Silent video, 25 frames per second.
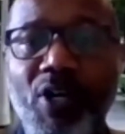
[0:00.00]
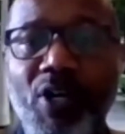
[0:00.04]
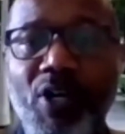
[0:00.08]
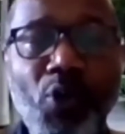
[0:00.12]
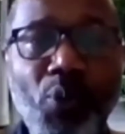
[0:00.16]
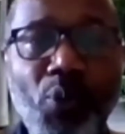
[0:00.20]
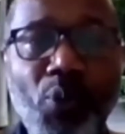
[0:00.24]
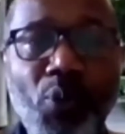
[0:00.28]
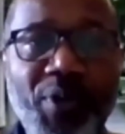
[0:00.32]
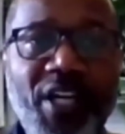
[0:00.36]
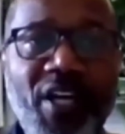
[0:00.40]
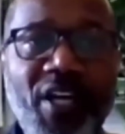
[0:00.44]

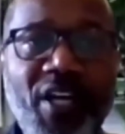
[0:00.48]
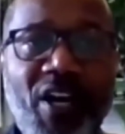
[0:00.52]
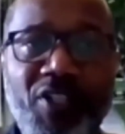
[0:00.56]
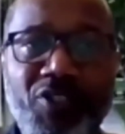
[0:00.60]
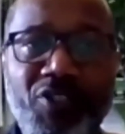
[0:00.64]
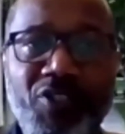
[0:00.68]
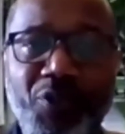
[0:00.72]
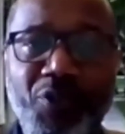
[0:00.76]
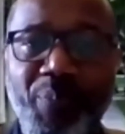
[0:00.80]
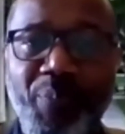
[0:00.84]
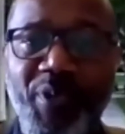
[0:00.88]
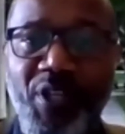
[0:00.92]
who we
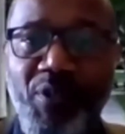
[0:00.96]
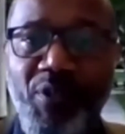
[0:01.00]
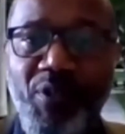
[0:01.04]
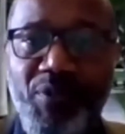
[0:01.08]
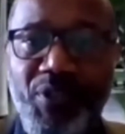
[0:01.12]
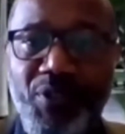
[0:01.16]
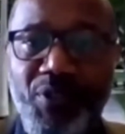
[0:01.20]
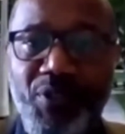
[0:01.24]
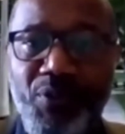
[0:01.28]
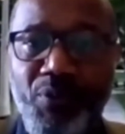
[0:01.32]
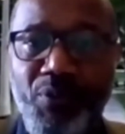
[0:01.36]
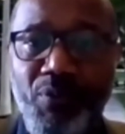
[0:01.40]

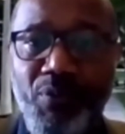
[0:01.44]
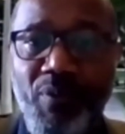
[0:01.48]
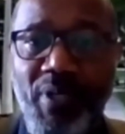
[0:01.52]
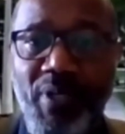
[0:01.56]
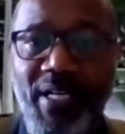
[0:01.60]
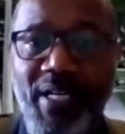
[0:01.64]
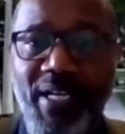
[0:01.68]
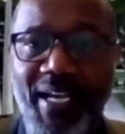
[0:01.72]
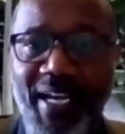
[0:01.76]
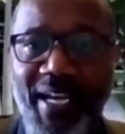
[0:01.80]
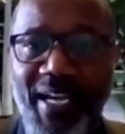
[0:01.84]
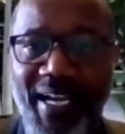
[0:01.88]
contribute to,
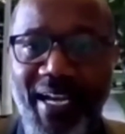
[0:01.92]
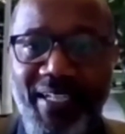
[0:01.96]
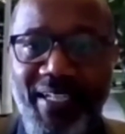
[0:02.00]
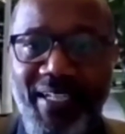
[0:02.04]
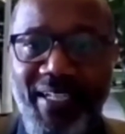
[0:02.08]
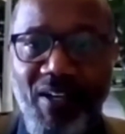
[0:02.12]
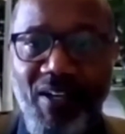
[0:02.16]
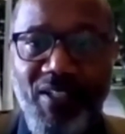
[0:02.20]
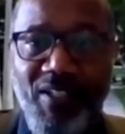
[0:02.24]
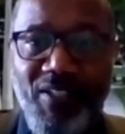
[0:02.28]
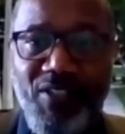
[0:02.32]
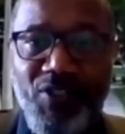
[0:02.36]
and
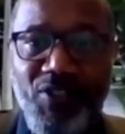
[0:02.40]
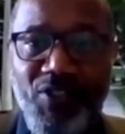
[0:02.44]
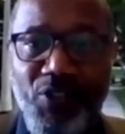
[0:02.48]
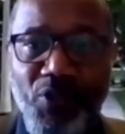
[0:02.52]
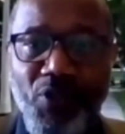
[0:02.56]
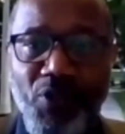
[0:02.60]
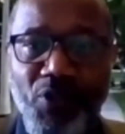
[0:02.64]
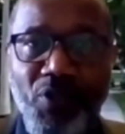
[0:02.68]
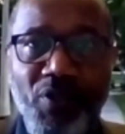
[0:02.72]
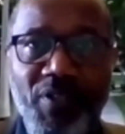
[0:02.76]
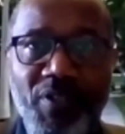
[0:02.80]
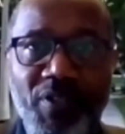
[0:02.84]

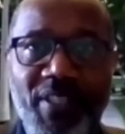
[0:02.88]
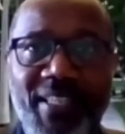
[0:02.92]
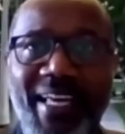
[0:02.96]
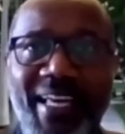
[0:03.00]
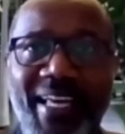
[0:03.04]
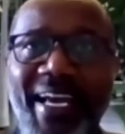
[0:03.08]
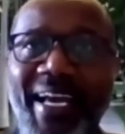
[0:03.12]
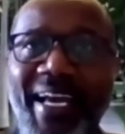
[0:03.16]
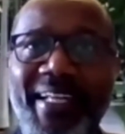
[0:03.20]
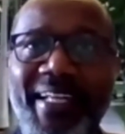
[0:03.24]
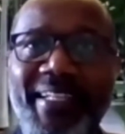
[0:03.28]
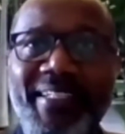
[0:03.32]
also
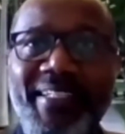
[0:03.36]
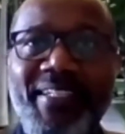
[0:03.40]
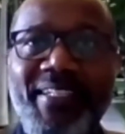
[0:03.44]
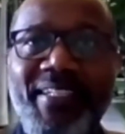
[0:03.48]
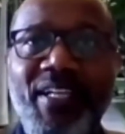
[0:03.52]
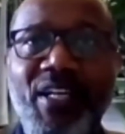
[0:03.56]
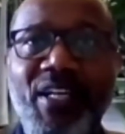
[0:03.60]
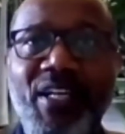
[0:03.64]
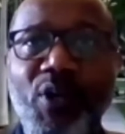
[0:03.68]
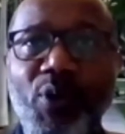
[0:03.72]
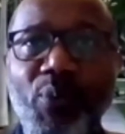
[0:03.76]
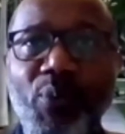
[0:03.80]
that